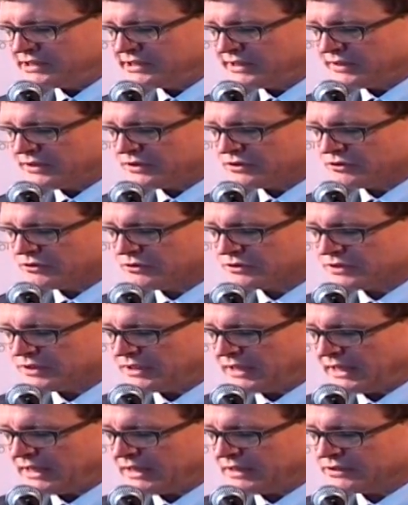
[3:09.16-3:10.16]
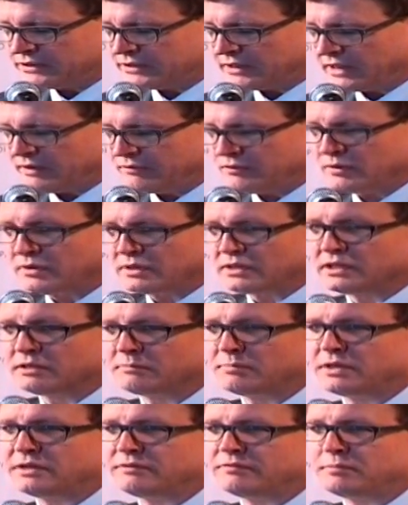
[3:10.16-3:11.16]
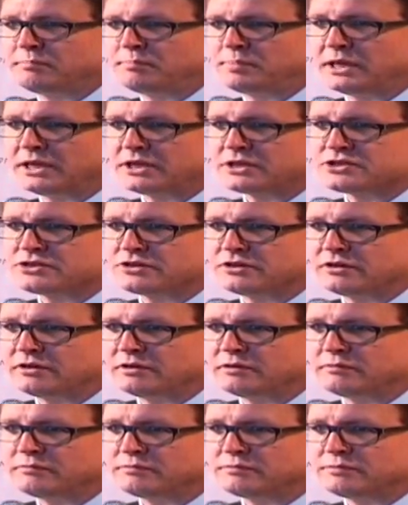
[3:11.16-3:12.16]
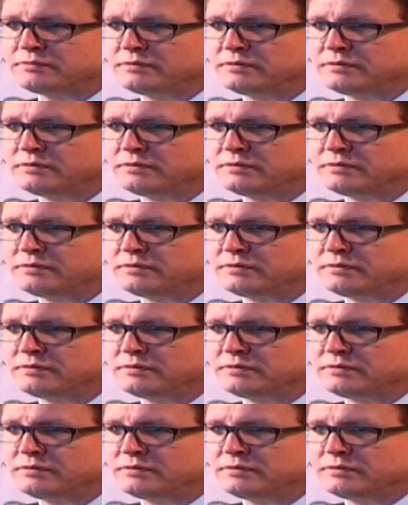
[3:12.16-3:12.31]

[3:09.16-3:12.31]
I see the talk today is to give you a little bit of a picture of